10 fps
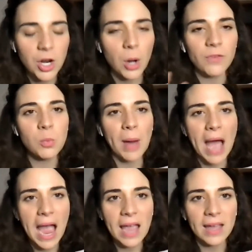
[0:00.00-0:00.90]
if you
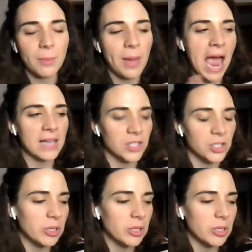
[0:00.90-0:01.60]
buy a pass